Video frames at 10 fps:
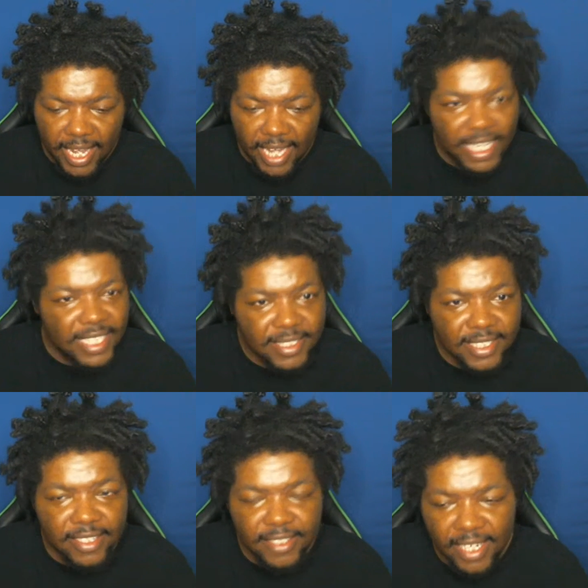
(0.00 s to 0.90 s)
like this
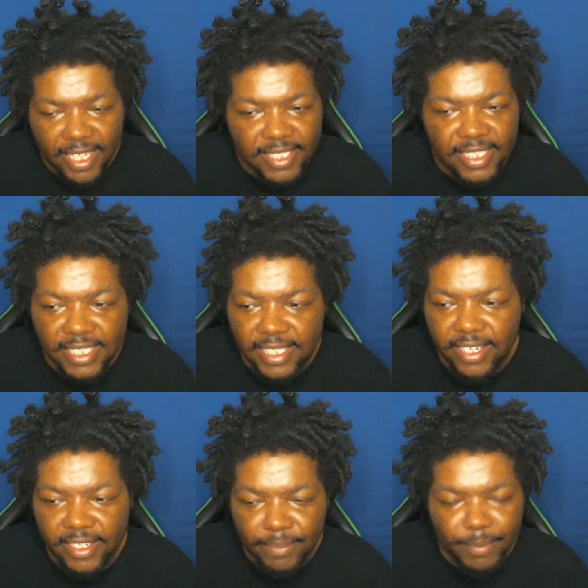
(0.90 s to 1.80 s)
character. I like this Lisa
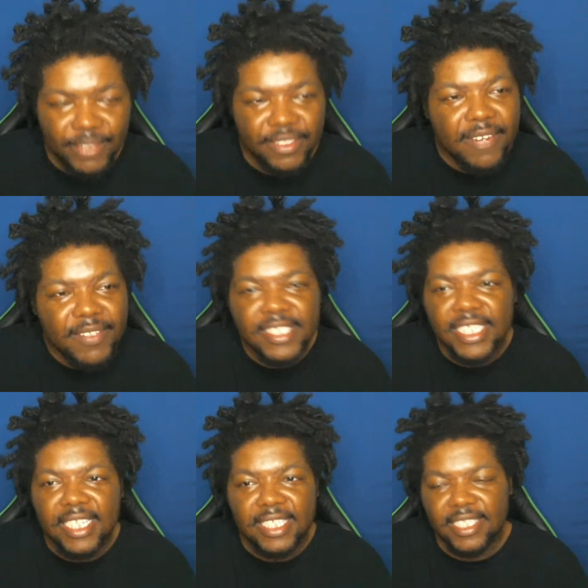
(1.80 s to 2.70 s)
character. But you never
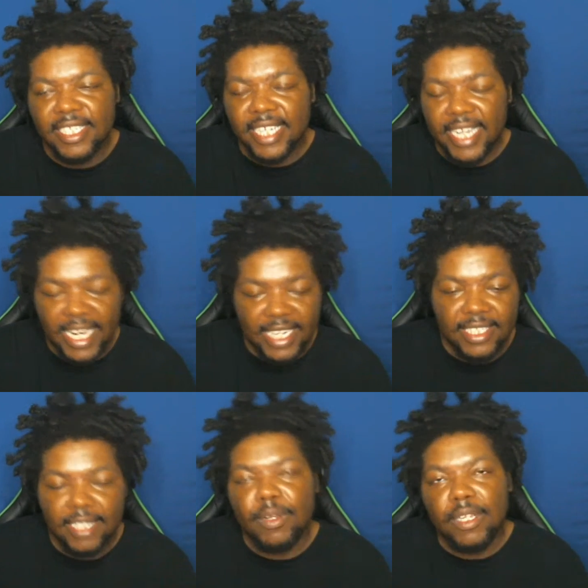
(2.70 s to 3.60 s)
see Lisa in
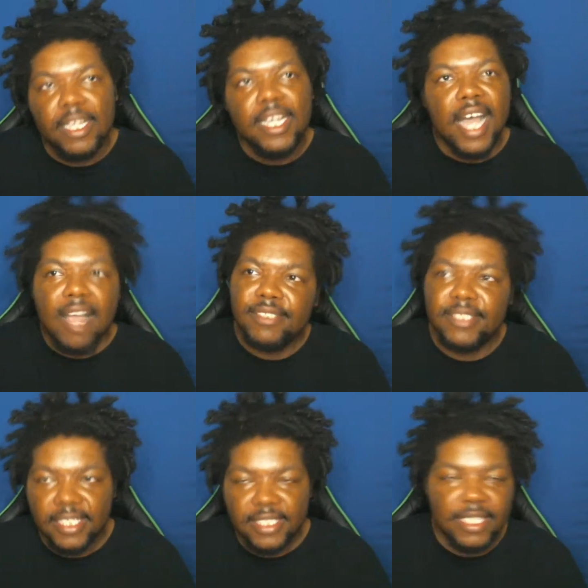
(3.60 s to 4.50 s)
anything. Well, obviously
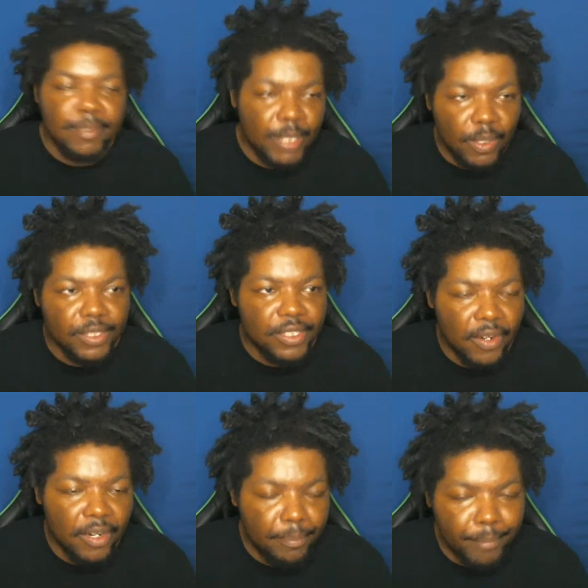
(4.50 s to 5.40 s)
because him and Lois
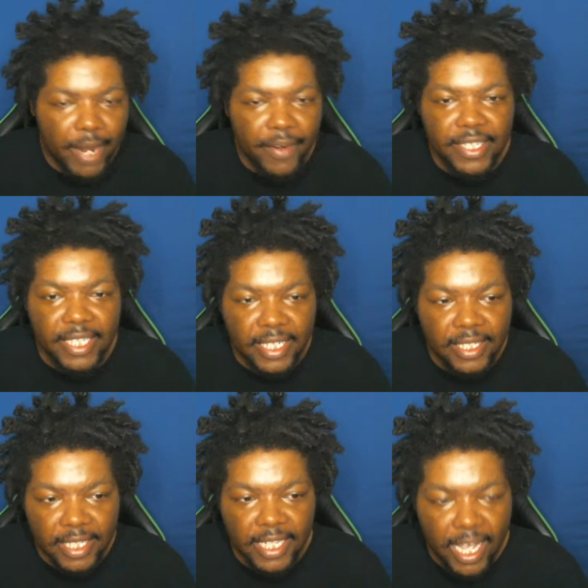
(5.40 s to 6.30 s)
are married
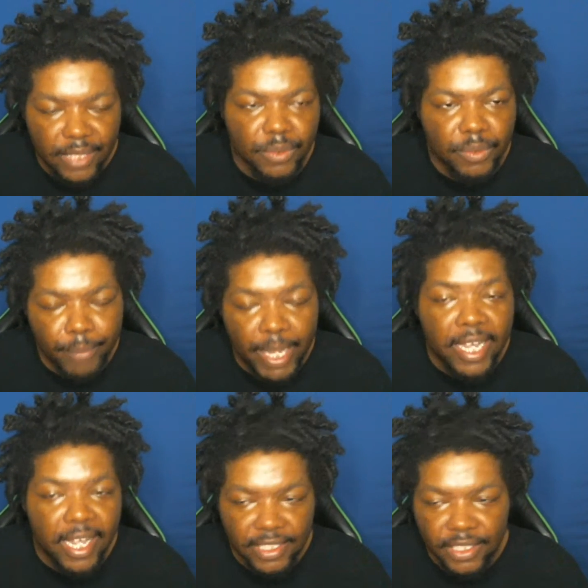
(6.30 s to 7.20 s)
in the actual main
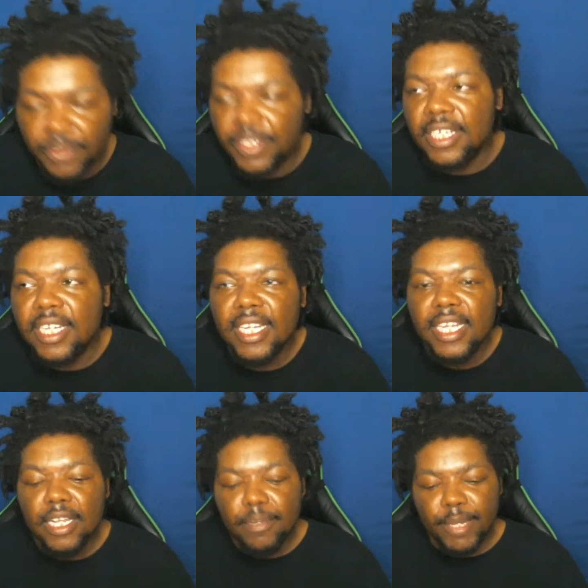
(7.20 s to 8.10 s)
continuity.
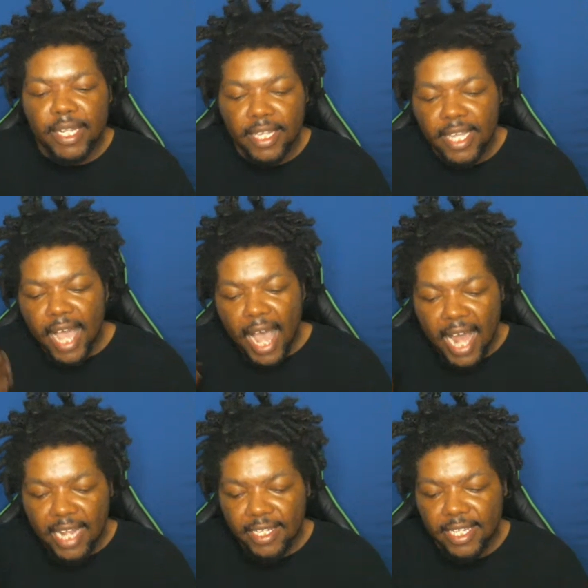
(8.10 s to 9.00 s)
But
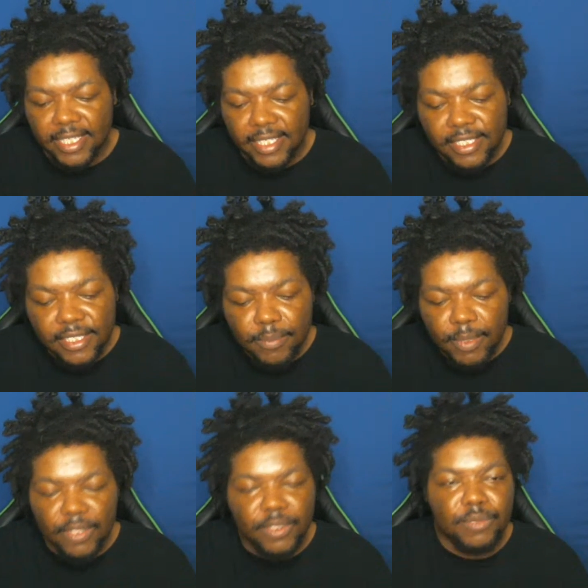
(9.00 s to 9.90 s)
this is one
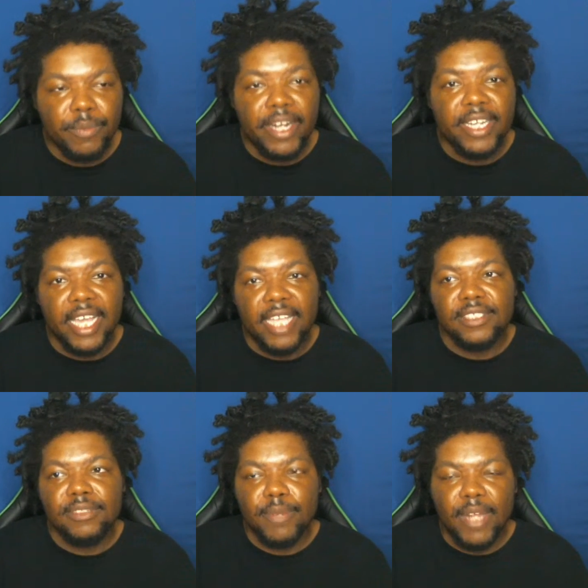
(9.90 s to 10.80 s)
of those rare
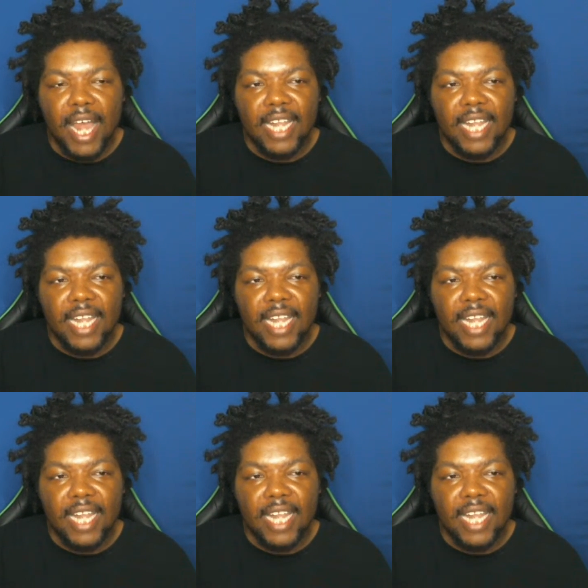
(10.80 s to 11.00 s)
occasions where